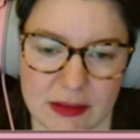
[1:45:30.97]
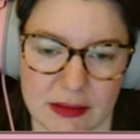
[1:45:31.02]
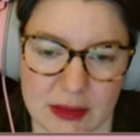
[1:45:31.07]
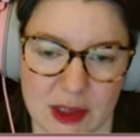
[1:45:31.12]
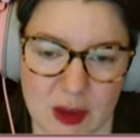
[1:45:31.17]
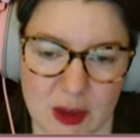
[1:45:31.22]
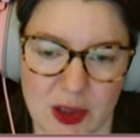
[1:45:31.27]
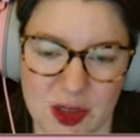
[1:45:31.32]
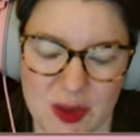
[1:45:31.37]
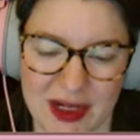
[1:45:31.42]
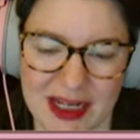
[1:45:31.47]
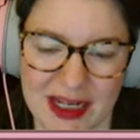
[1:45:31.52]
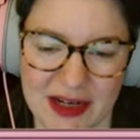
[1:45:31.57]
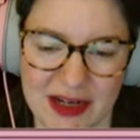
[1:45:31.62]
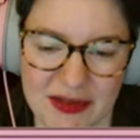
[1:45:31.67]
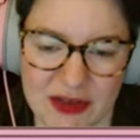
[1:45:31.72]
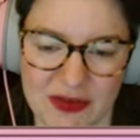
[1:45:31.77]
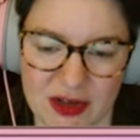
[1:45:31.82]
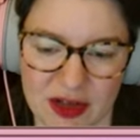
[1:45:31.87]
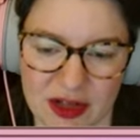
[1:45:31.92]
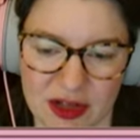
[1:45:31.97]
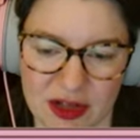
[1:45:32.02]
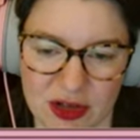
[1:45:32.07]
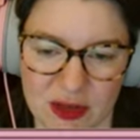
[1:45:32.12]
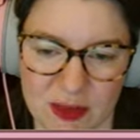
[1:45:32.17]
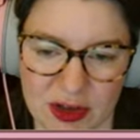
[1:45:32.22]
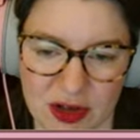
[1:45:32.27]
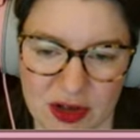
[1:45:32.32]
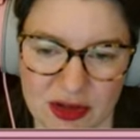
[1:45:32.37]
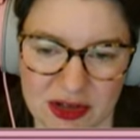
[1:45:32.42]
What do I need for vertical
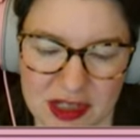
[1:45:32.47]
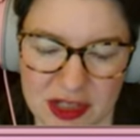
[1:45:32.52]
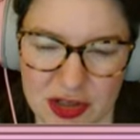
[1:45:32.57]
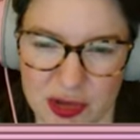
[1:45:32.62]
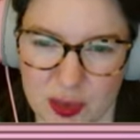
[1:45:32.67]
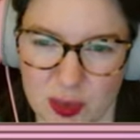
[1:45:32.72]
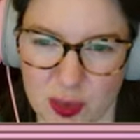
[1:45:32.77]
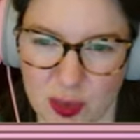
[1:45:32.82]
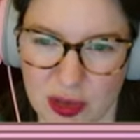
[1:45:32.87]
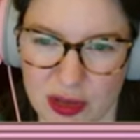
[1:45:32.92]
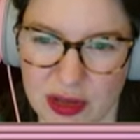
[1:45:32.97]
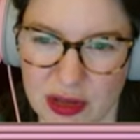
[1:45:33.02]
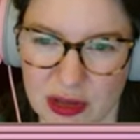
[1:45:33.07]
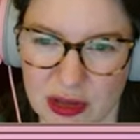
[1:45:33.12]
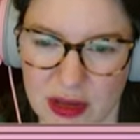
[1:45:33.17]
board? It just wood.